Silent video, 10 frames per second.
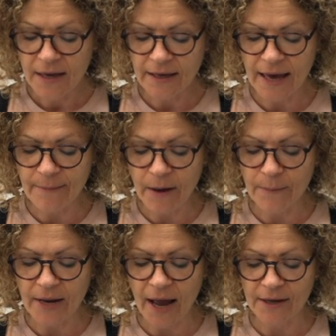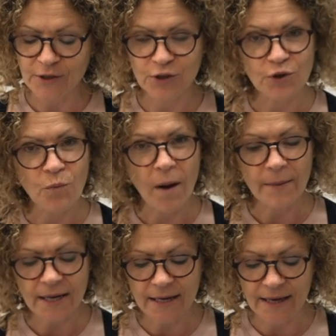came up and asked, Do you want me
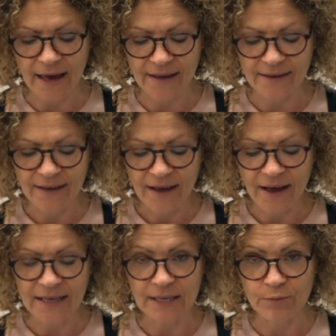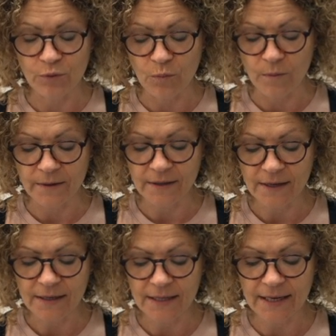to get a Hebrew woman
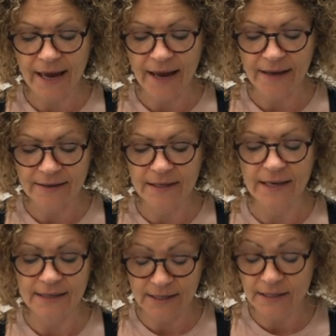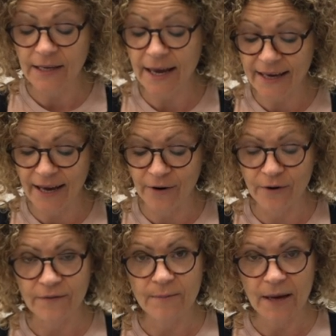to, to, to take care
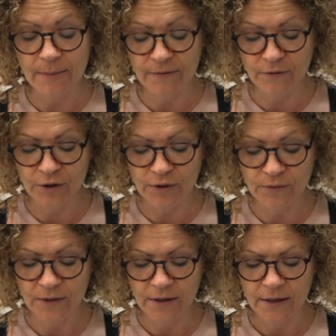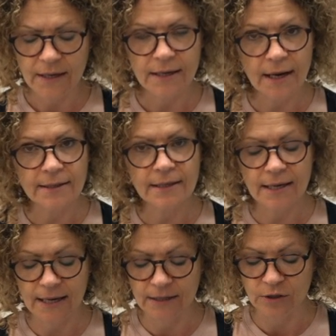of the baby for you? Yes, the
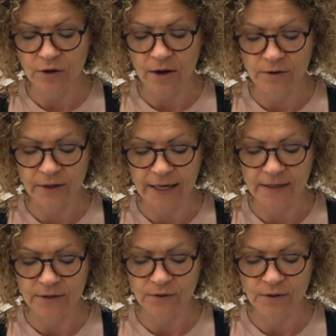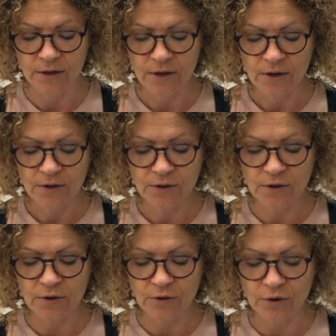king's daughter answered. So
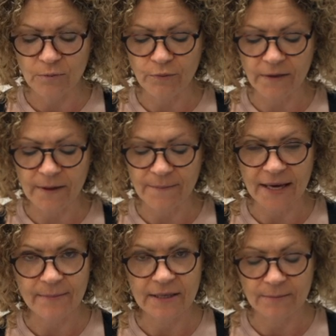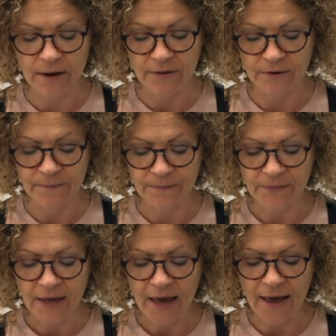the girl brought the baby's mother,
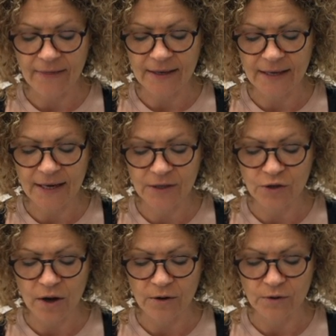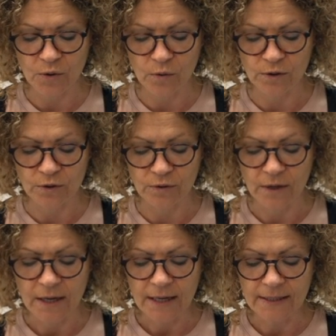and the king's daughter told her,
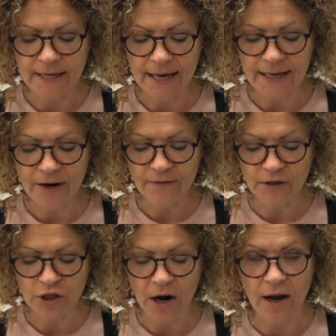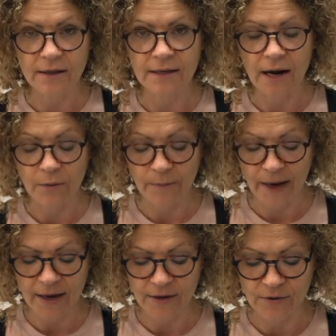Take care of the child, and I will
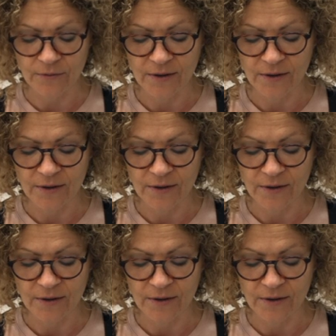pay you.